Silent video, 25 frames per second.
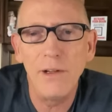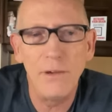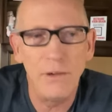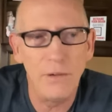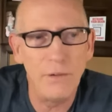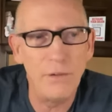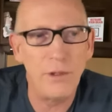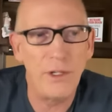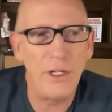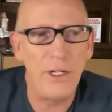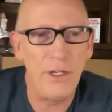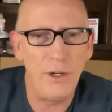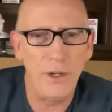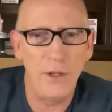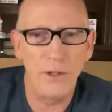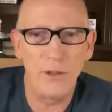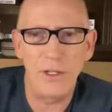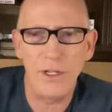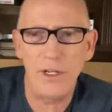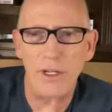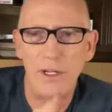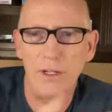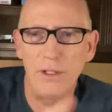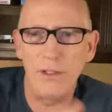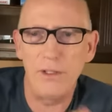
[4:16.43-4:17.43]

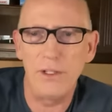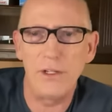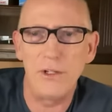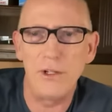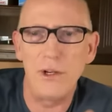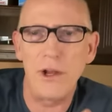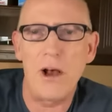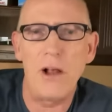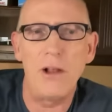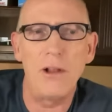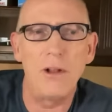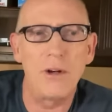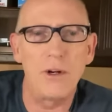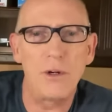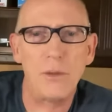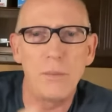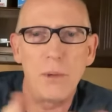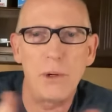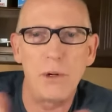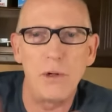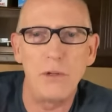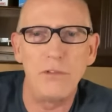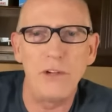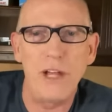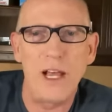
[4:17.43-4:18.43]
the dollar
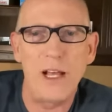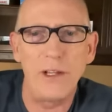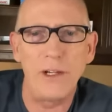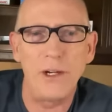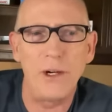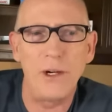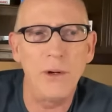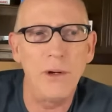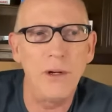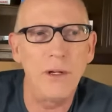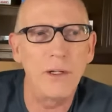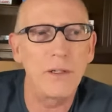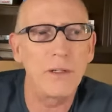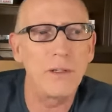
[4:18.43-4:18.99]
per value,